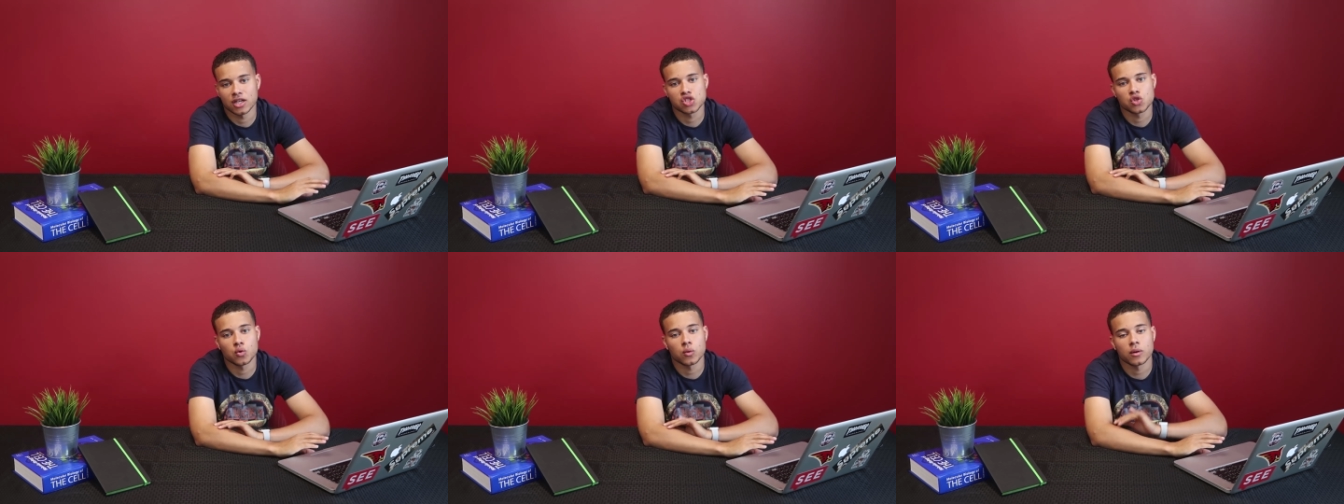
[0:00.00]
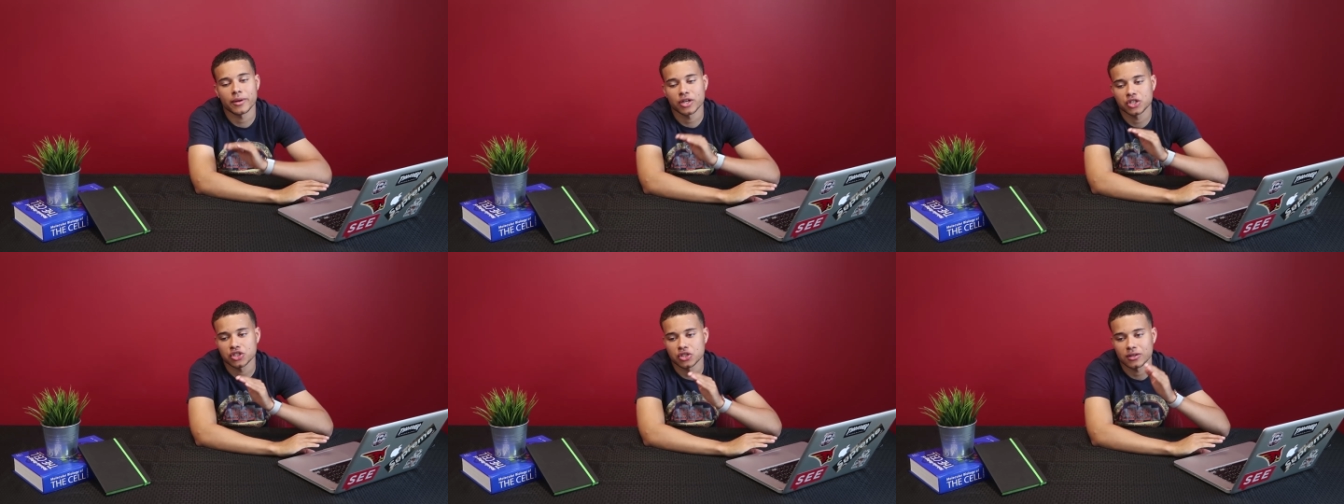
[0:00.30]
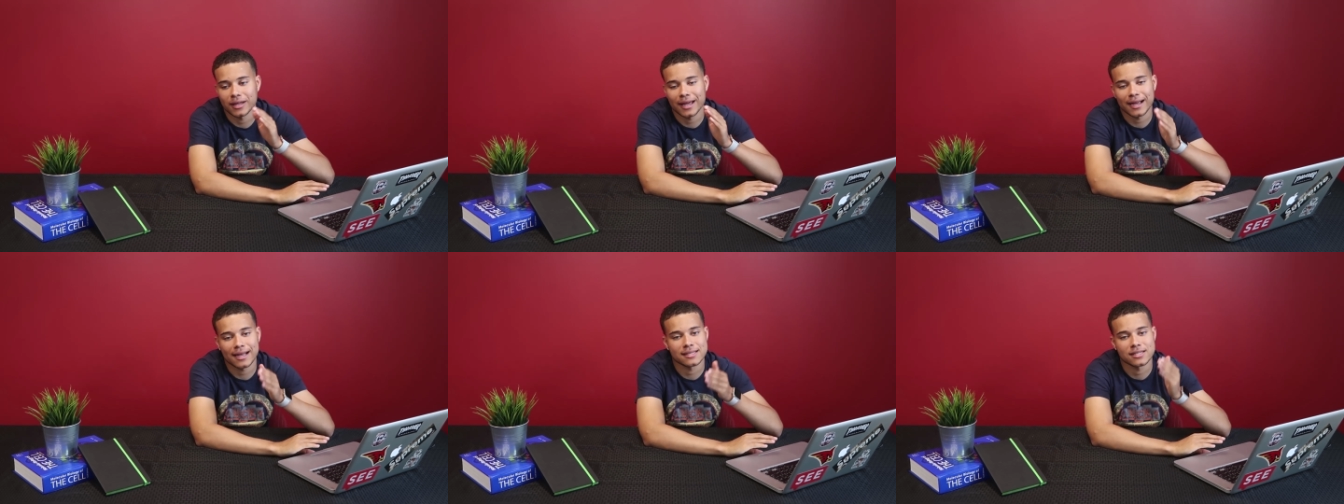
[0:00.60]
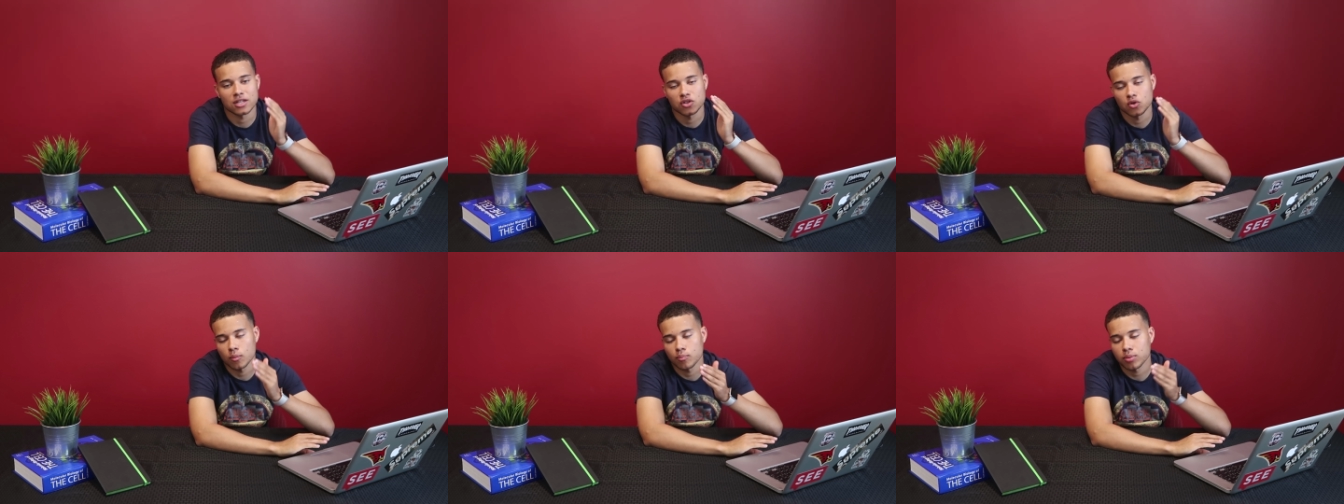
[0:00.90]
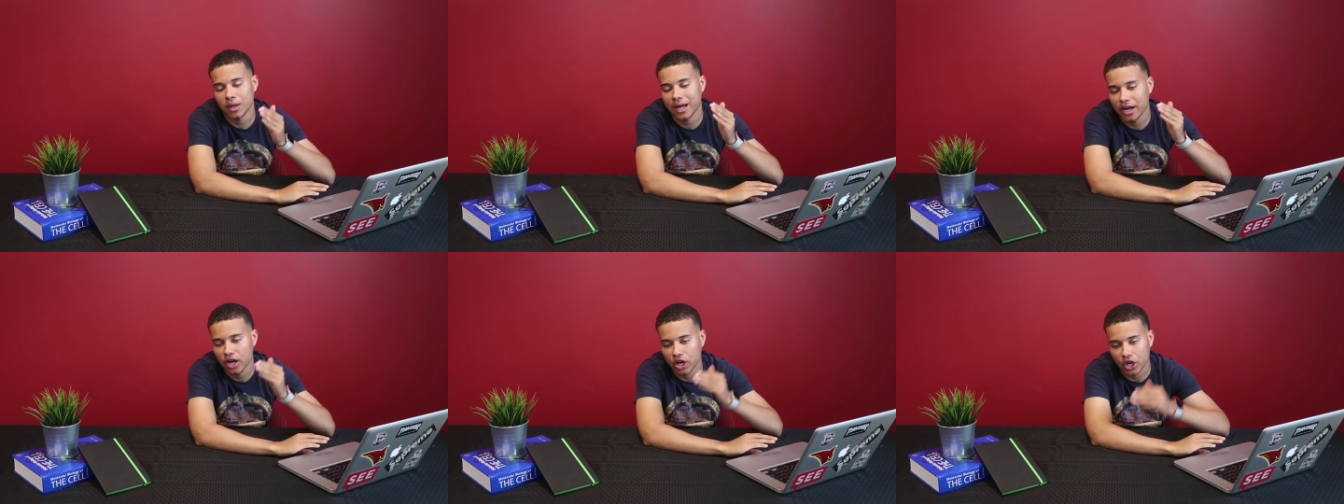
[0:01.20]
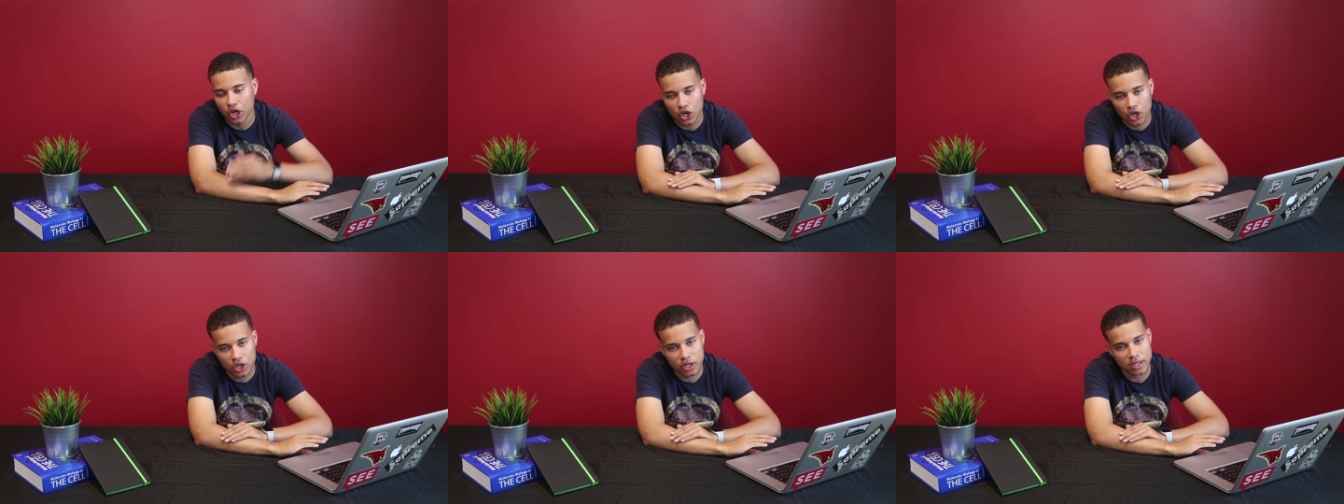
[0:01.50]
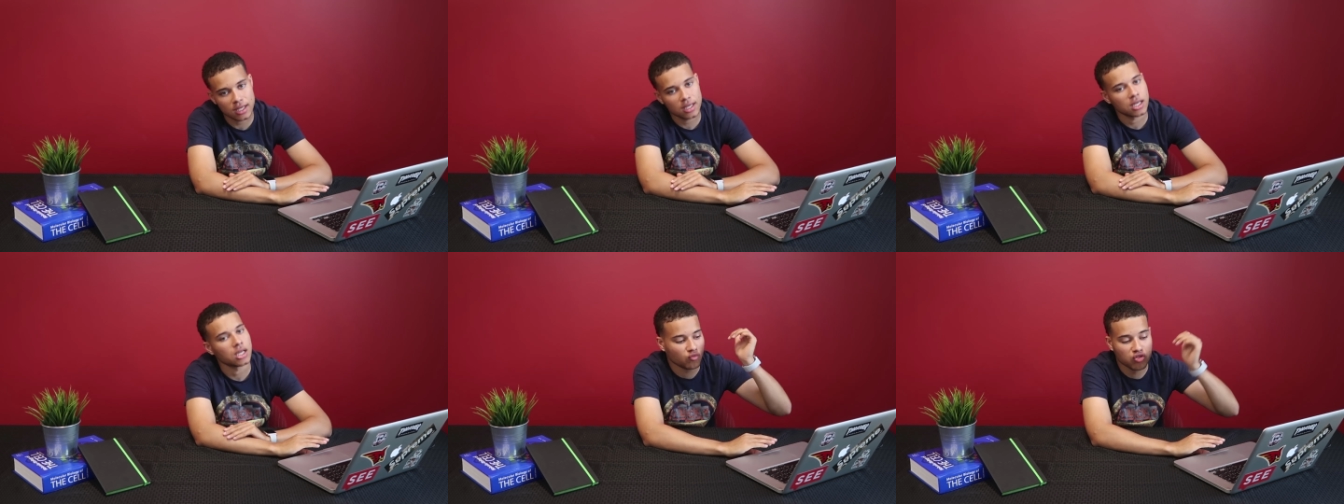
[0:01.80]
Because you want to make sure, like I said, you apply
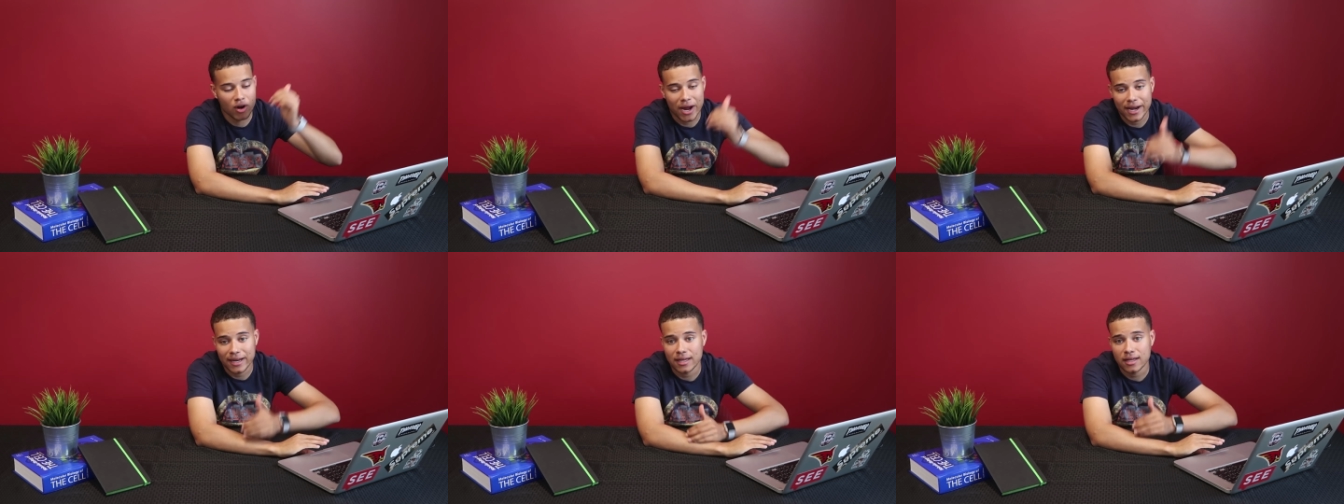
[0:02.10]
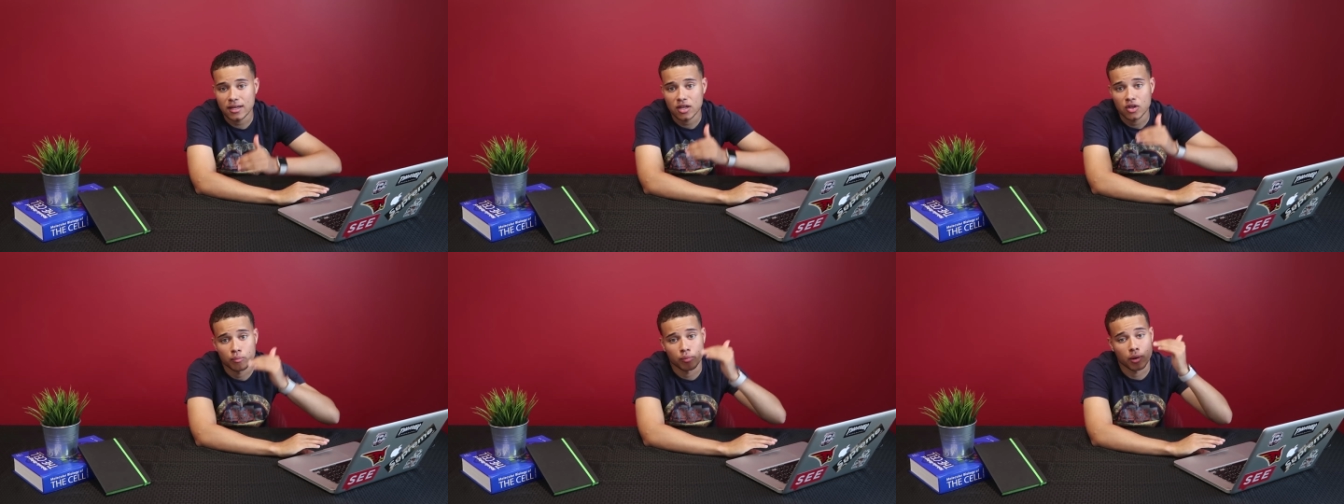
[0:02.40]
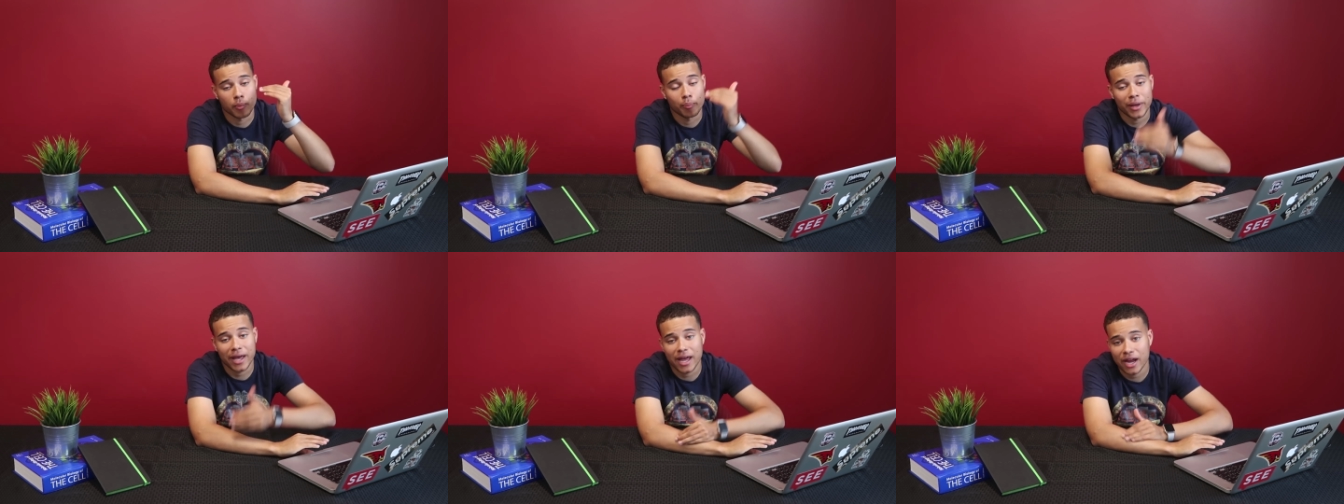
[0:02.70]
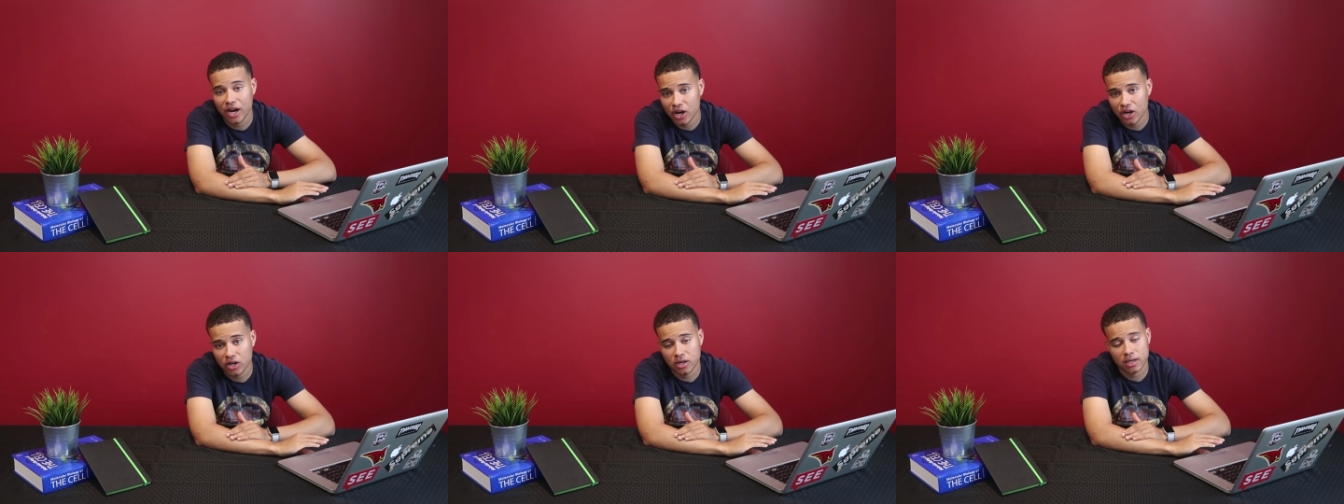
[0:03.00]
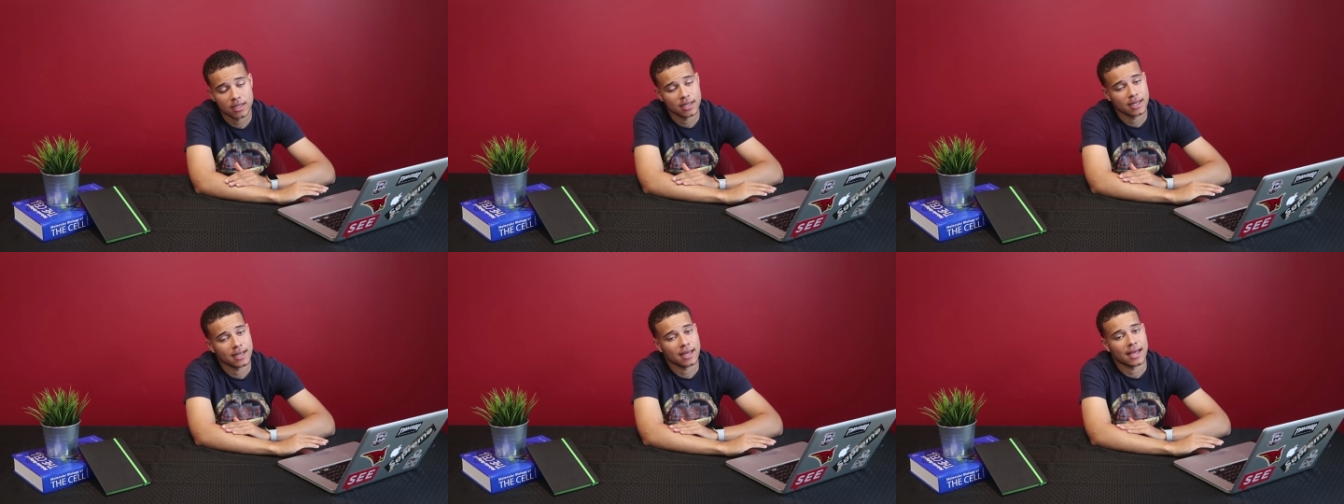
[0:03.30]
early, ready, prepared,